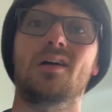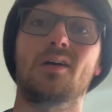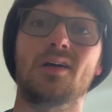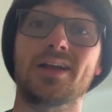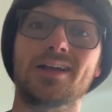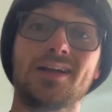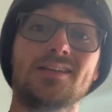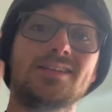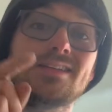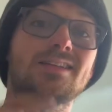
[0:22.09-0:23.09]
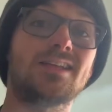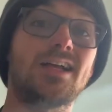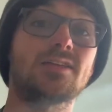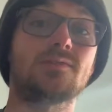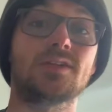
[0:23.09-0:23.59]
Alright guys, in the
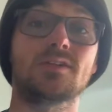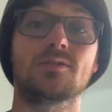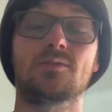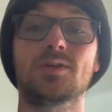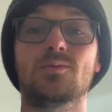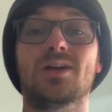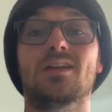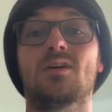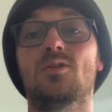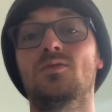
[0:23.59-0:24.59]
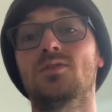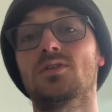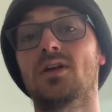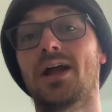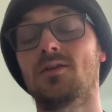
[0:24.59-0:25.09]
last video we went
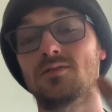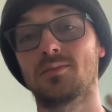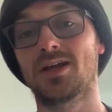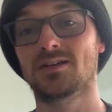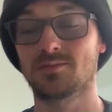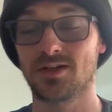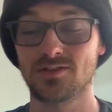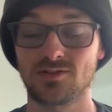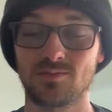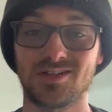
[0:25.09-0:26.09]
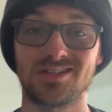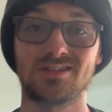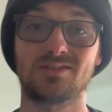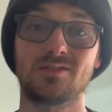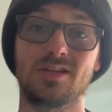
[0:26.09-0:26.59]
over how to maximize your
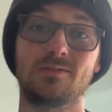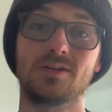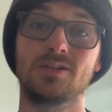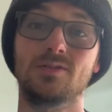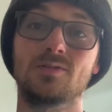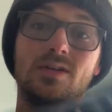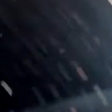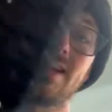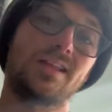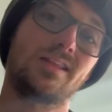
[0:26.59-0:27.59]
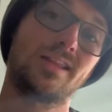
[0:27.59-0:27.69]
budget so that way you can get